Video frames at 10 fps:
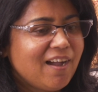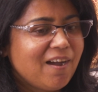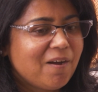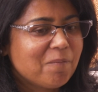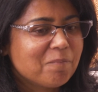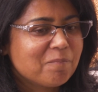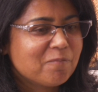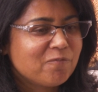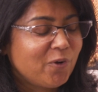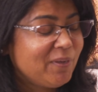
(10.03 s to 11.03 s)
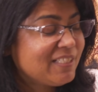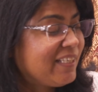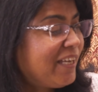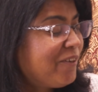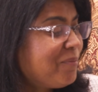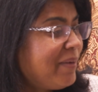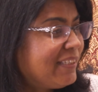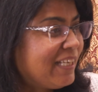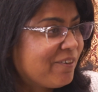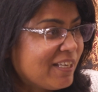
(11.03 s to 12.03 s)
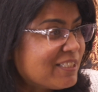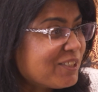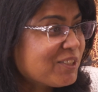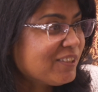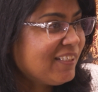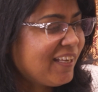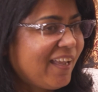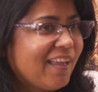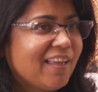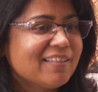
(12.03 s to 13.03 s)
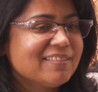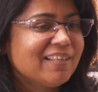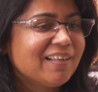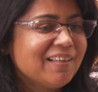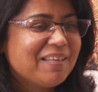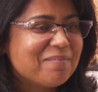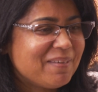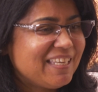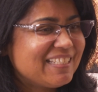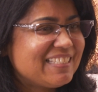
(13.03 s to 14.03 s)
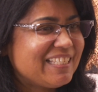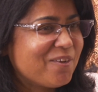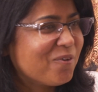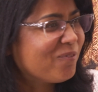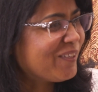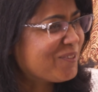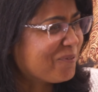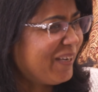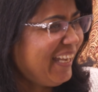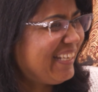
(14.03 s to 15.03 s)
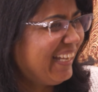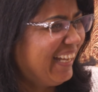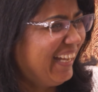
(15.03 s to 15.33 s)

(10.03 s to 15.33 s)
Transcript: Um, very excited to make that transition and uh, being a CEO feels great.